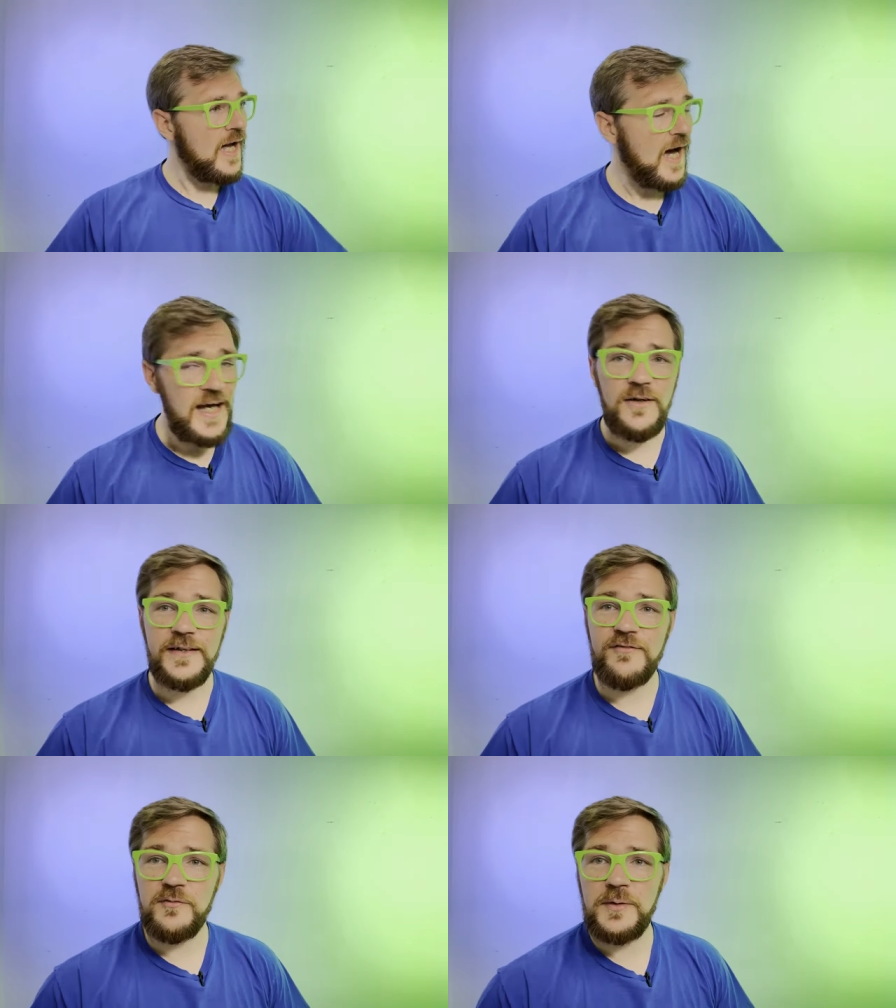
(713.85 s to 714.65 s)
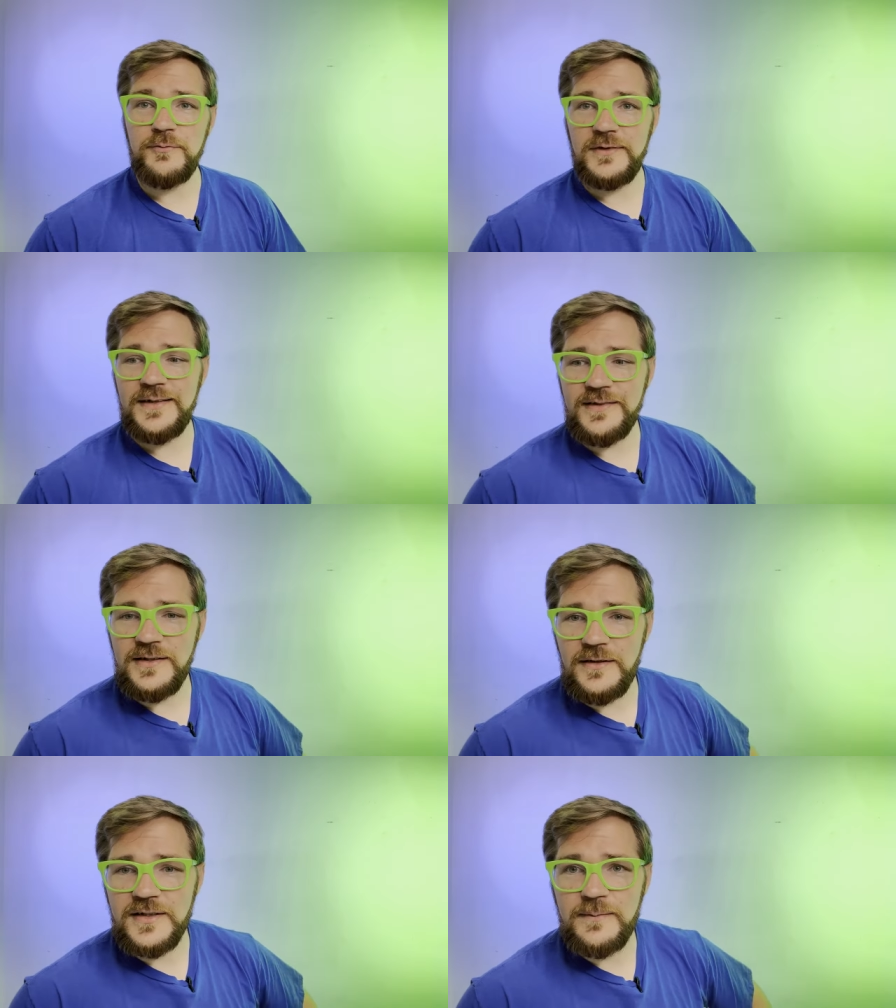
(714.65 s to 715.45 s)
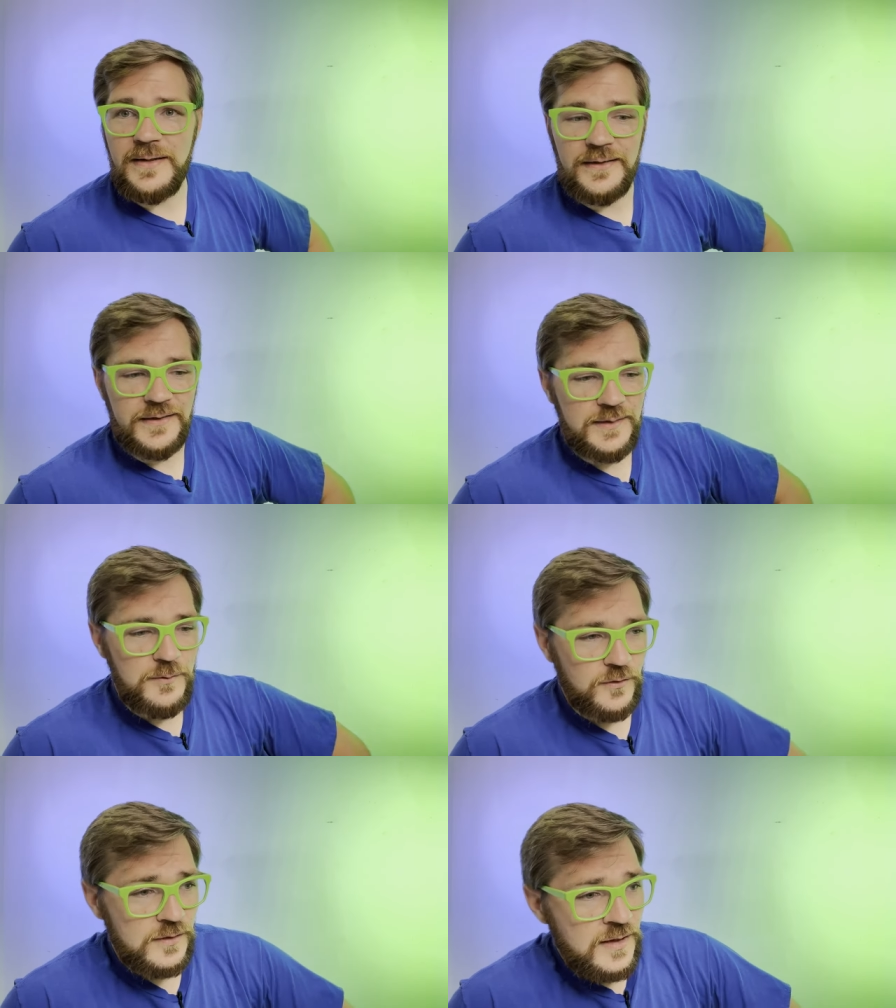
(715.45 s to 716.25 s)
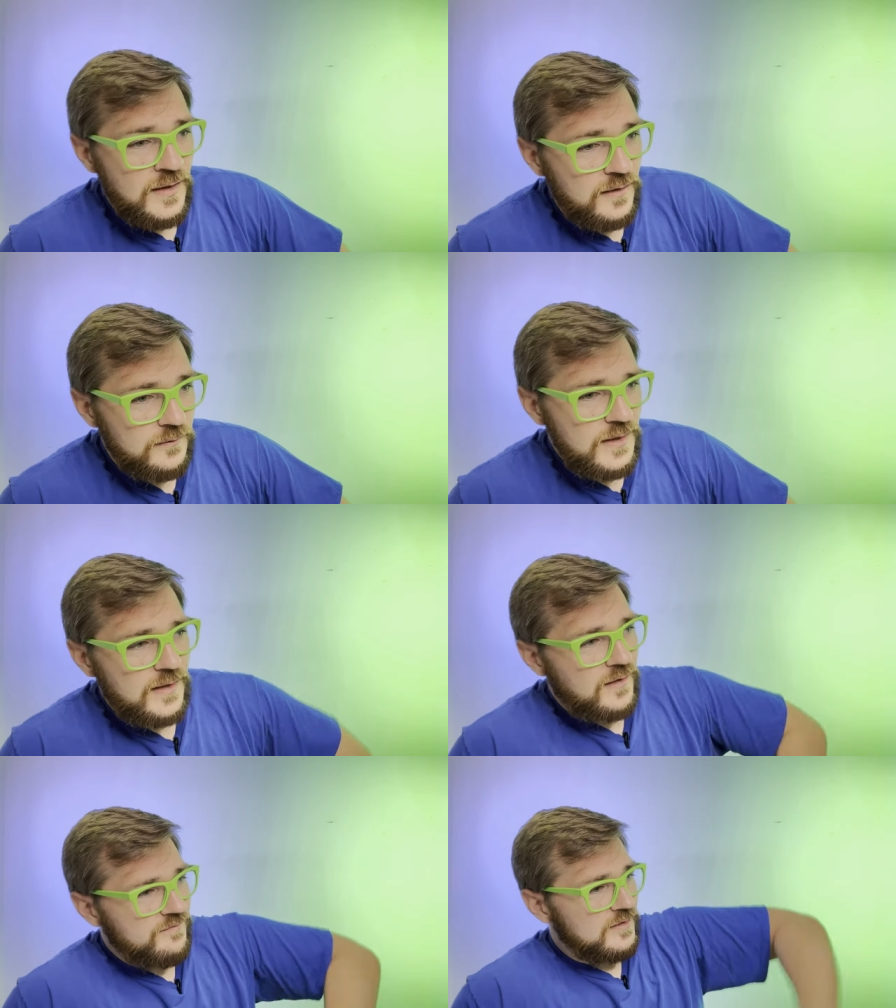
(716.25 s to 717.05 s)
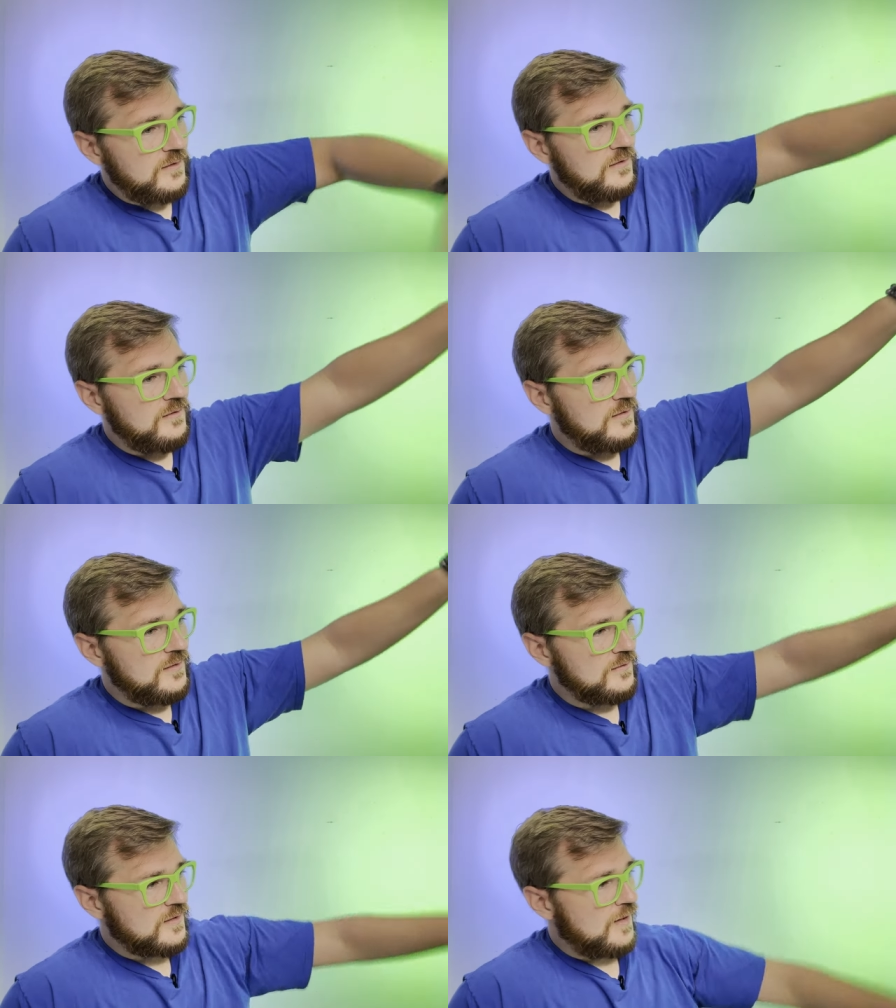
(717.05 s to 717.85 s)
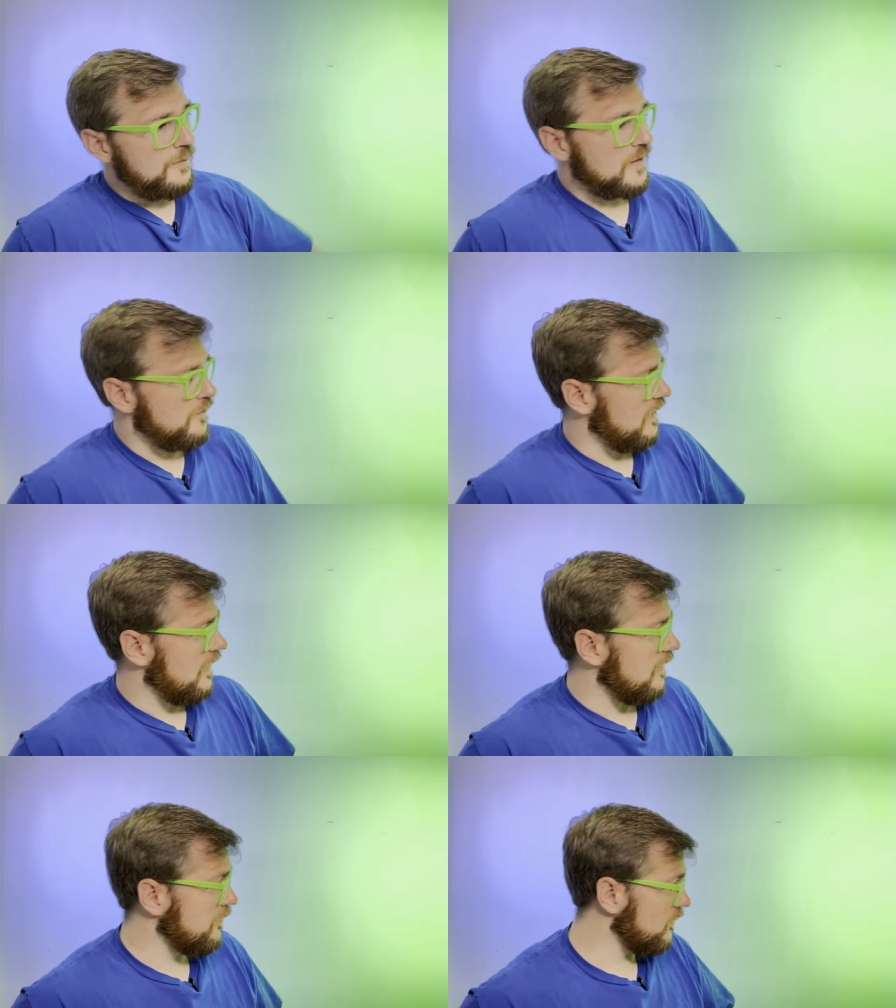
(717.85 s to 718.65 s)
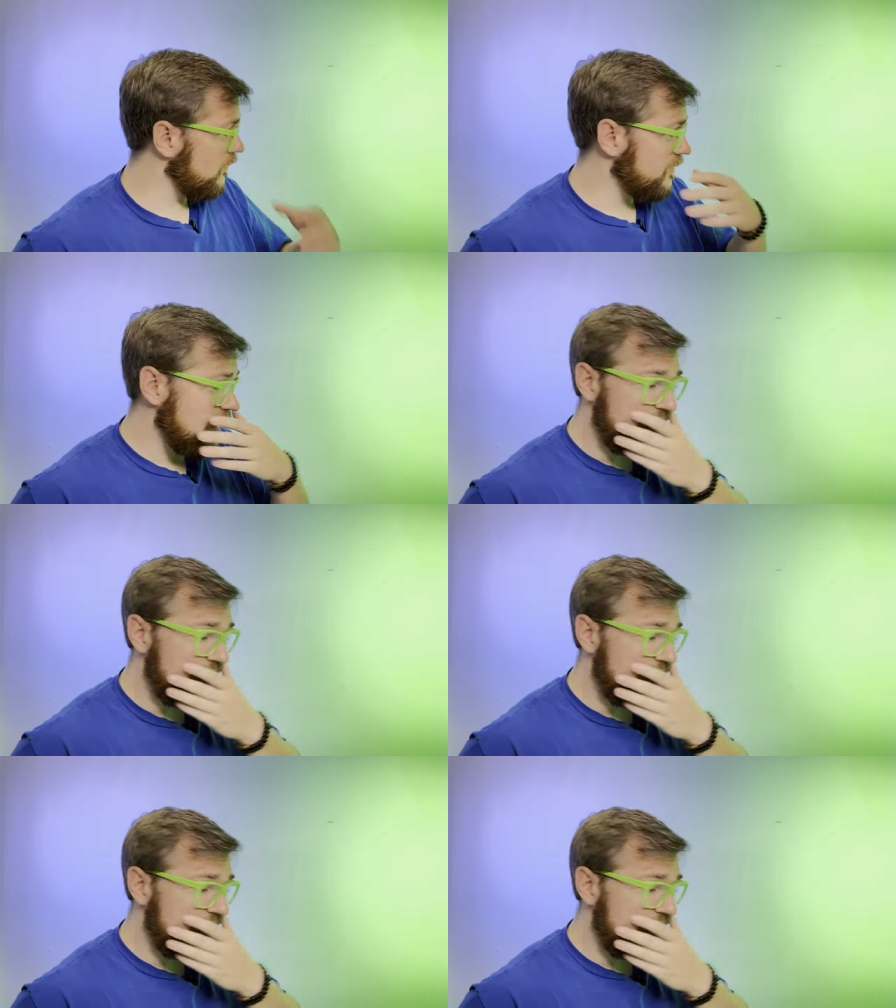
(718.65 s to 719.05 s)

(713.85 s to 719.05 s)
I don't even remember what I was talking about anymore. We got off on a whole other topic about hyperropes.